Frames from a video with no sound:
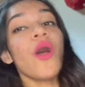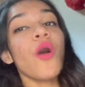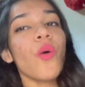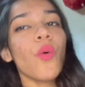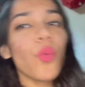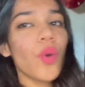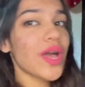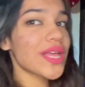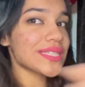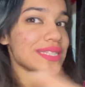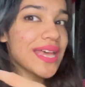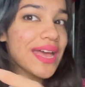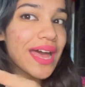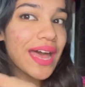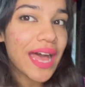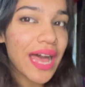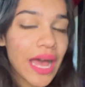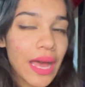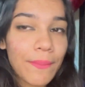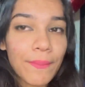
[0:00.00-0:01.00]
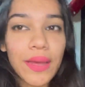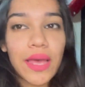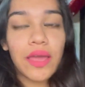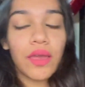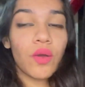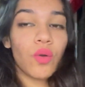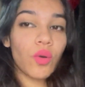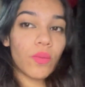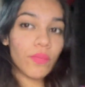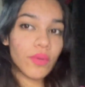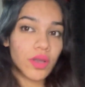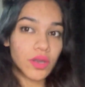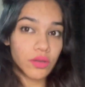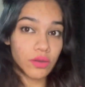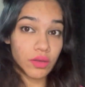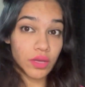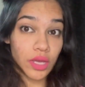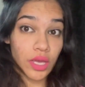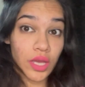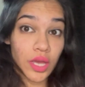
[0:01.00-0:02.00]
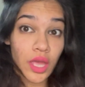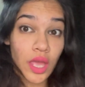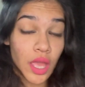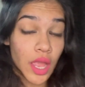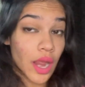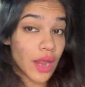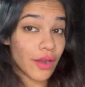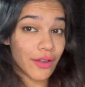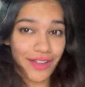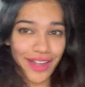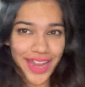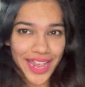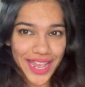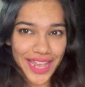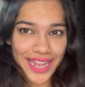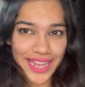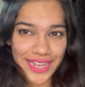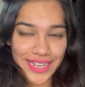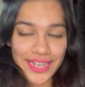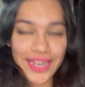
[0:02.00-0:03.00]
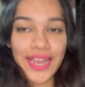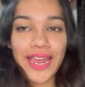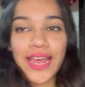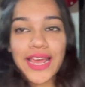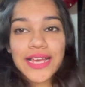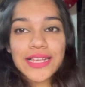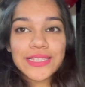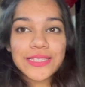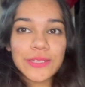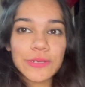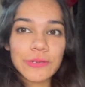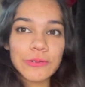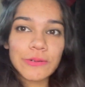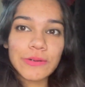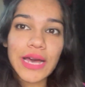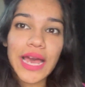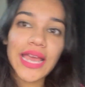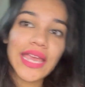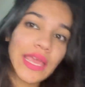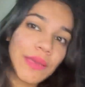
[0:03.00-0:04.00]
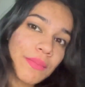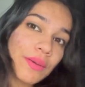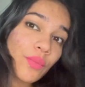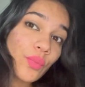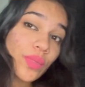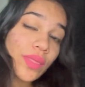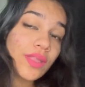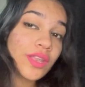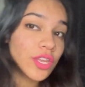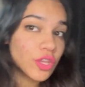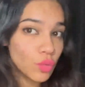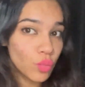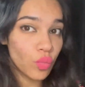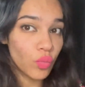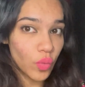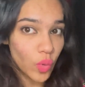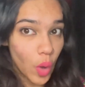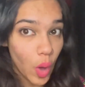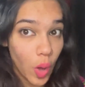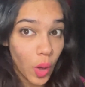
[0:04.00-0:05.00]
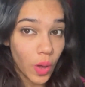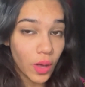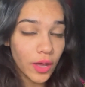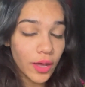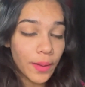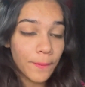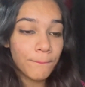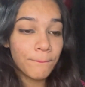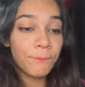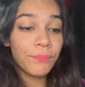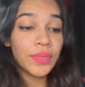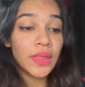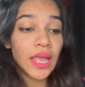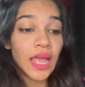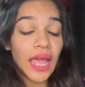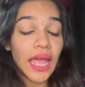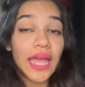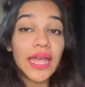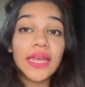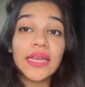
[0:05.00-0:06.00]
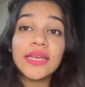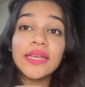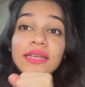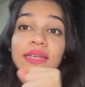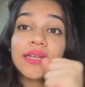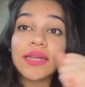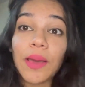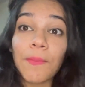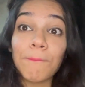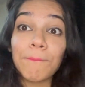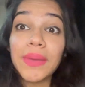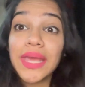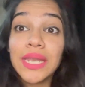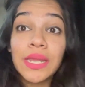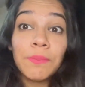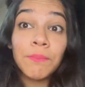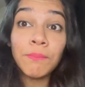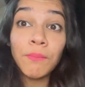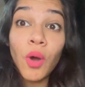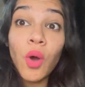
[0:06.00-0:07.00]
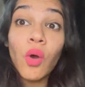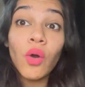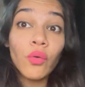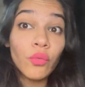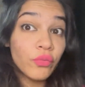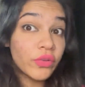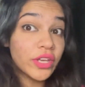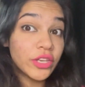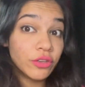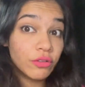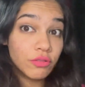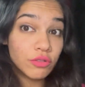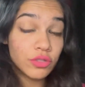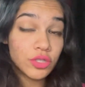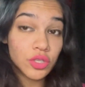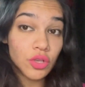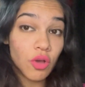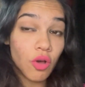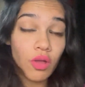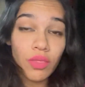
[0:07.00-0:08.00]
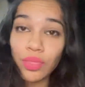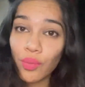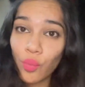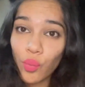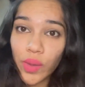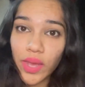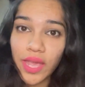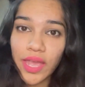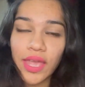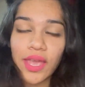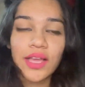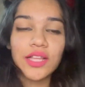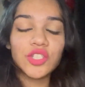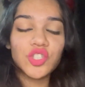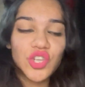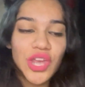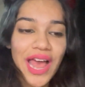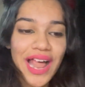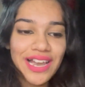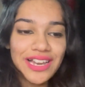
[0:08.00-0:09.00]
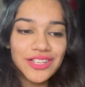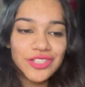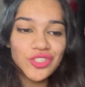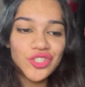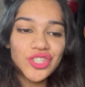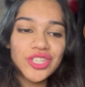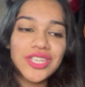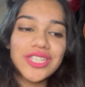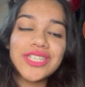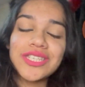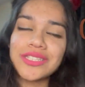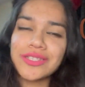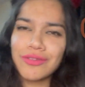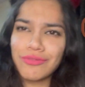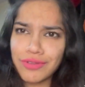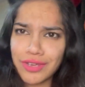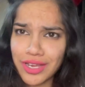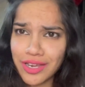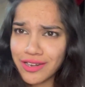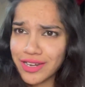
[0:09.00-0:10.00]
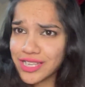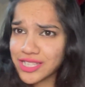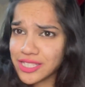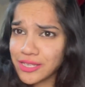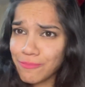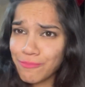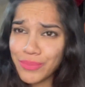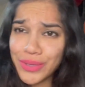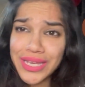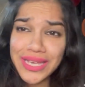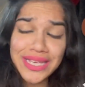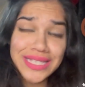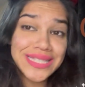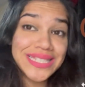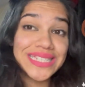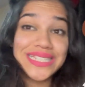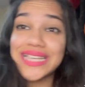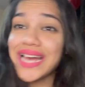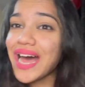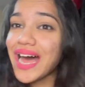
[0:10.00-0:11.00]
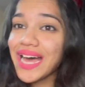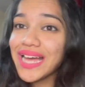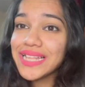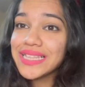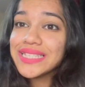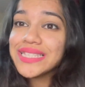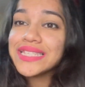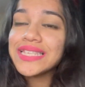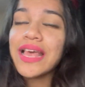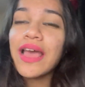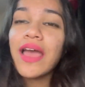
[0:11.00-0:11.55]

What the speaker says: What's up? I hope you are doing great. So I came up with a new vlog and many more videos on the way. Challenges, cooking recipes, dance.